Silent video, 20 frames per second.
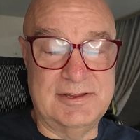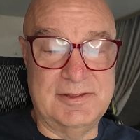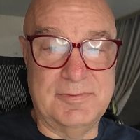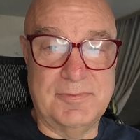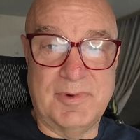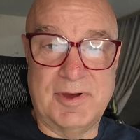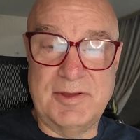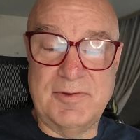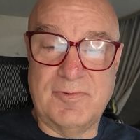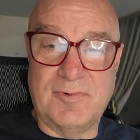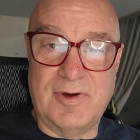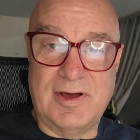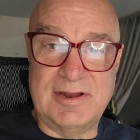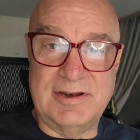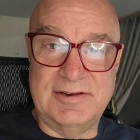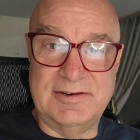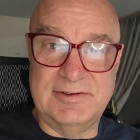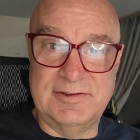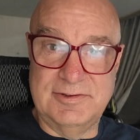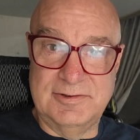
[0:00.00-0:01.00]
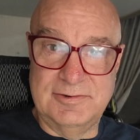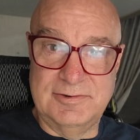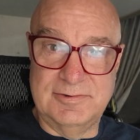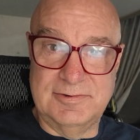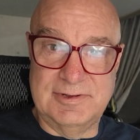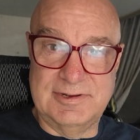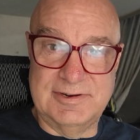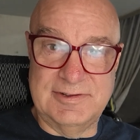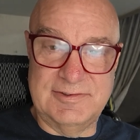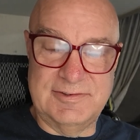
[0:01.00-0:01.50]
might want to do
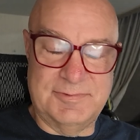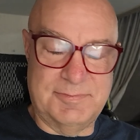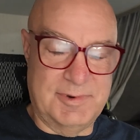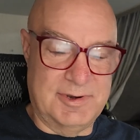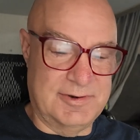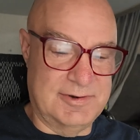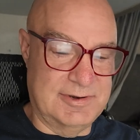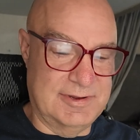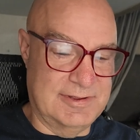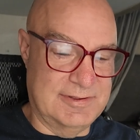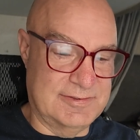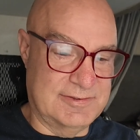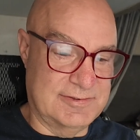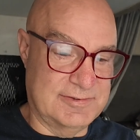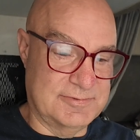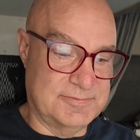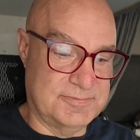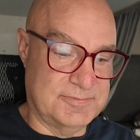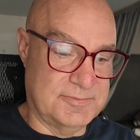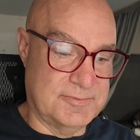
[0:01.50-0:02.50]
and experience.